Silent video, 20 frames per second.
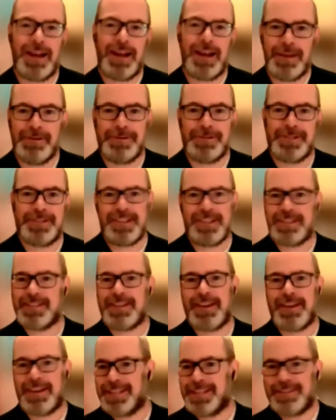close
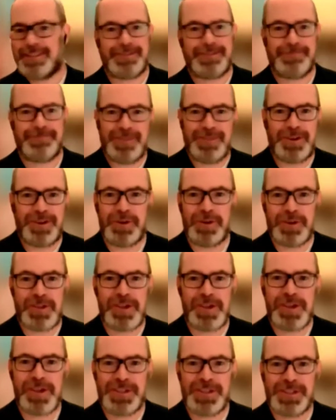the site on
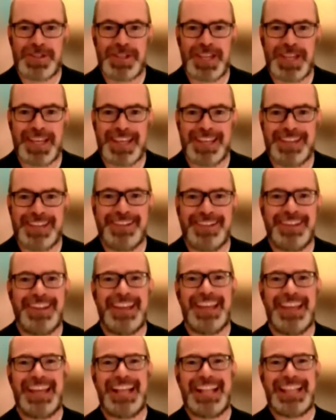a Thursday,
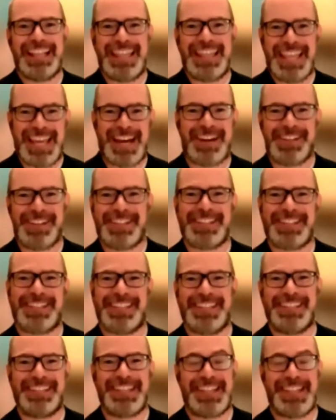
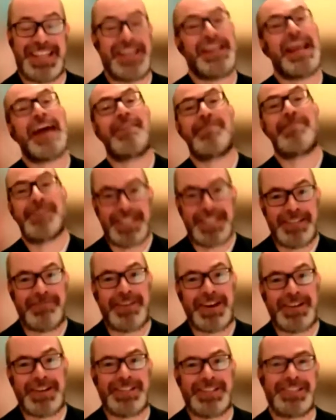the narrative
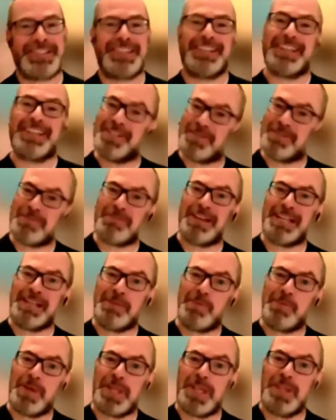answer is already
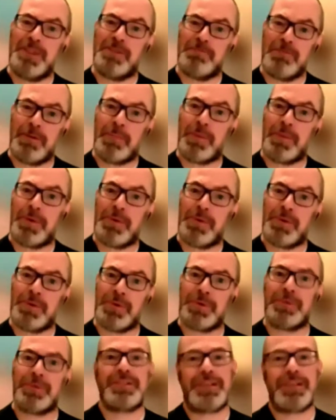within the report
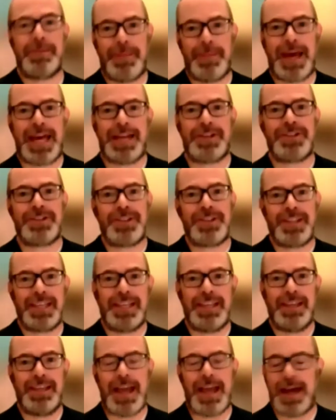to match
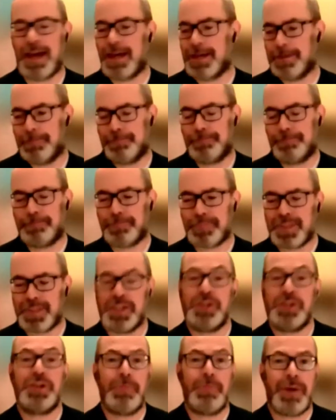the
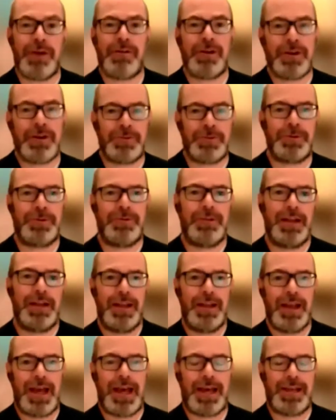numerical
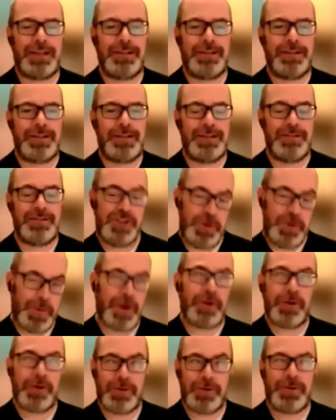
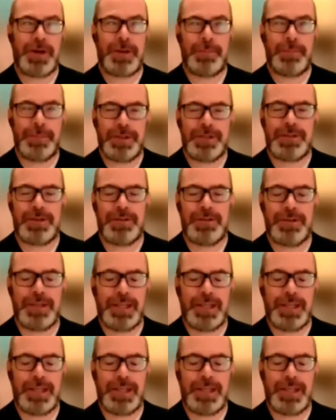numbers on